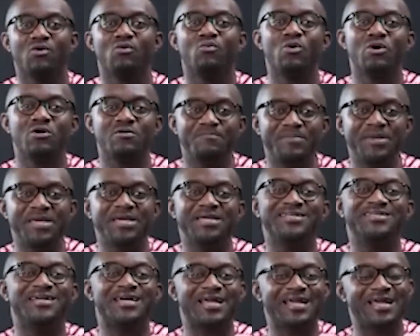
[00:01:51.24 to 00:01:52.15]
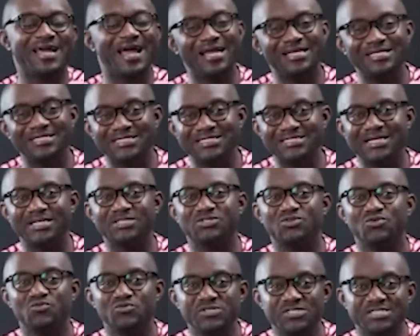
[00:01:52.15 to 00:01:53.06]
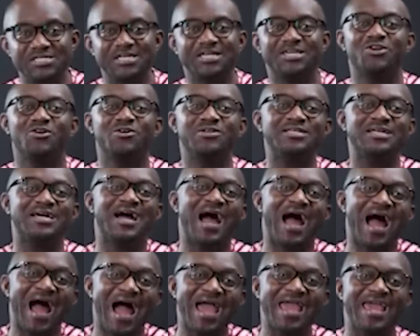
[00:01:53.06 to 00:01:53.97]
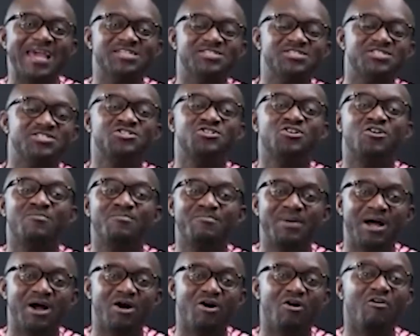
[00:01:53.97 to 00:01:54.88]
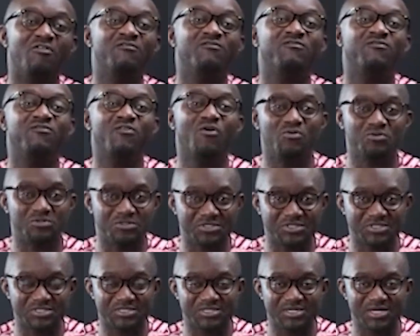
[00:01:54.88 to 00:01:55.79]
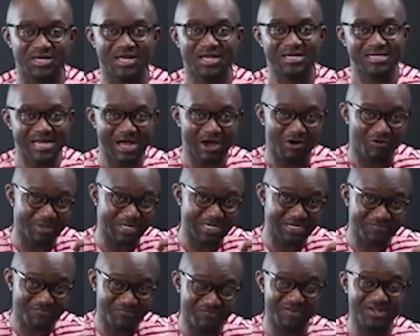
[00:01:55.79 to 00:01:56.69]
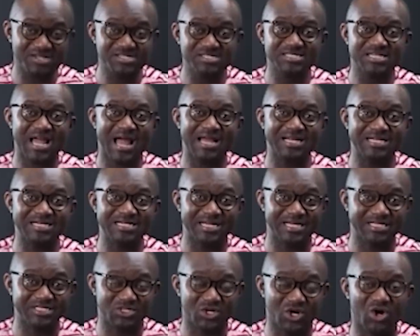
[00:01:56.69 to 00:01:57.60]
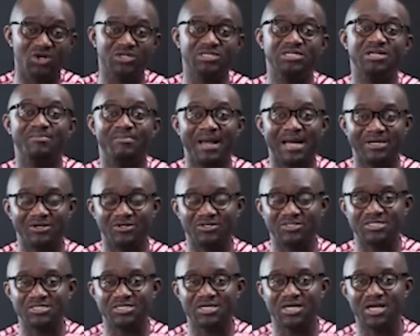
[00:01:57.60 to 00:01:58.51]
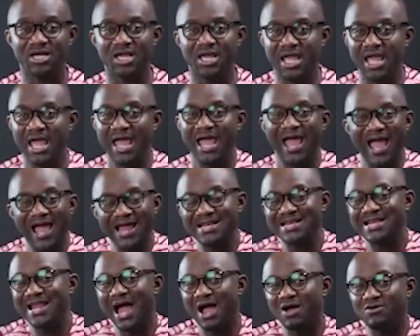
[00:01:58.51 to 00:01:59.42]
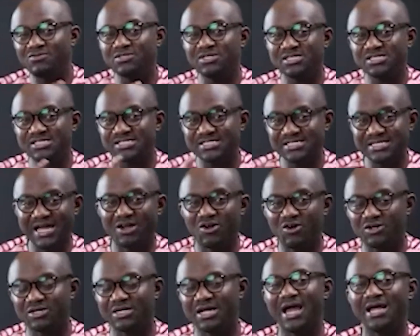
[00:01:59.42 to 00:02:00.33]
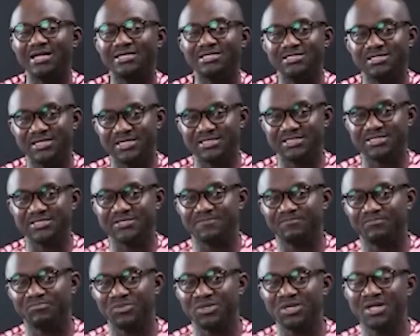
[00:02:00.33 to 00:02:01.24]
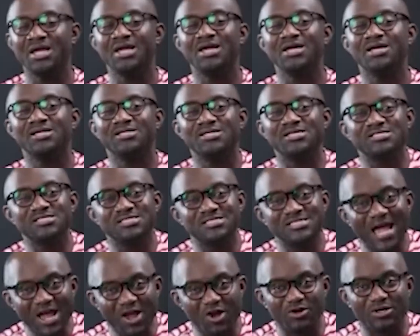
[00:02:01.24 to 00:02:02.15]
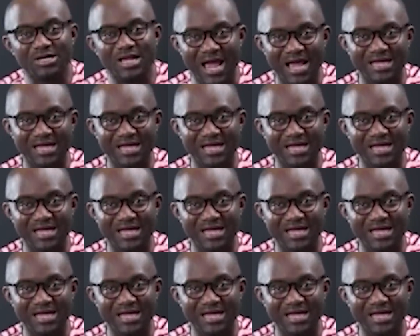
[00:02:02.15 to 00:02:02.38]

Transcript: will be the candidate who secured the highest number of votes. That will be the first candidate on the ballot. And now the second candidate. The second